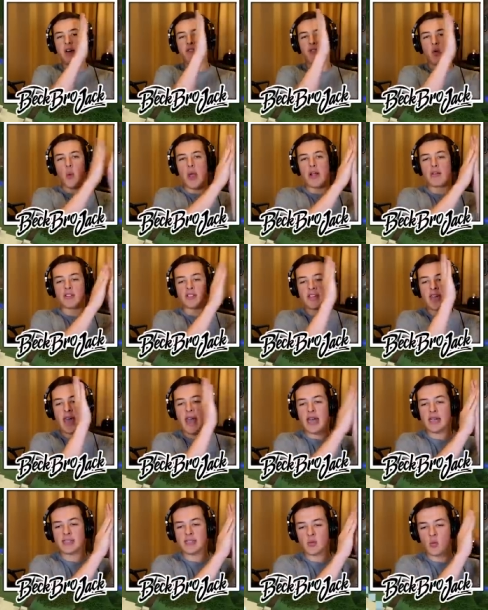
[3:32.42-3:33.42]
it up for Wiggles,
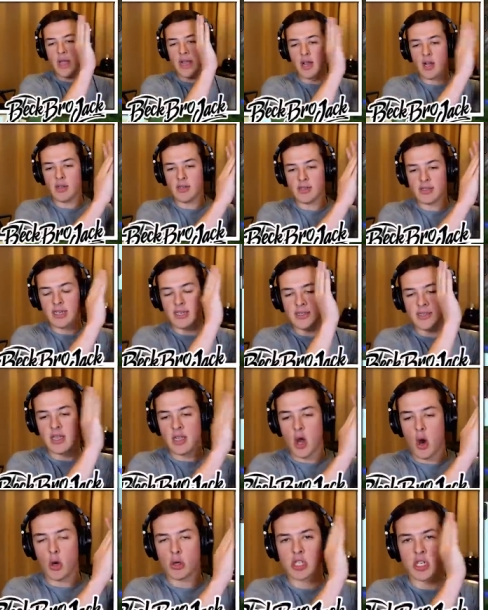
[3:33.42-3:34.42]
guys. Wiggles is
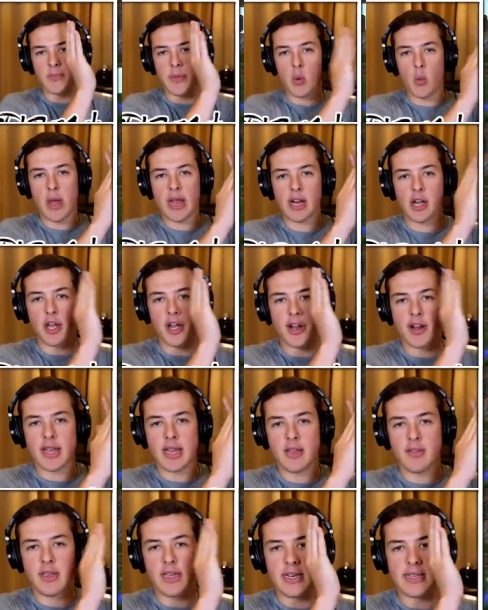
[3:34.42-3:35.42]
the ultimate wiggler
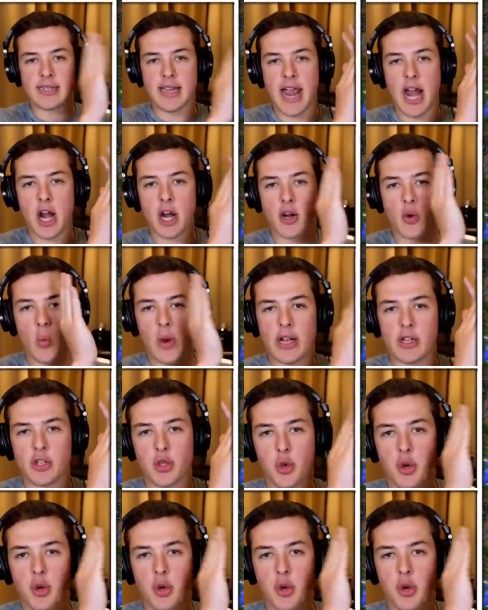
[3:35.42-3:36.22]
in the entire Wiggle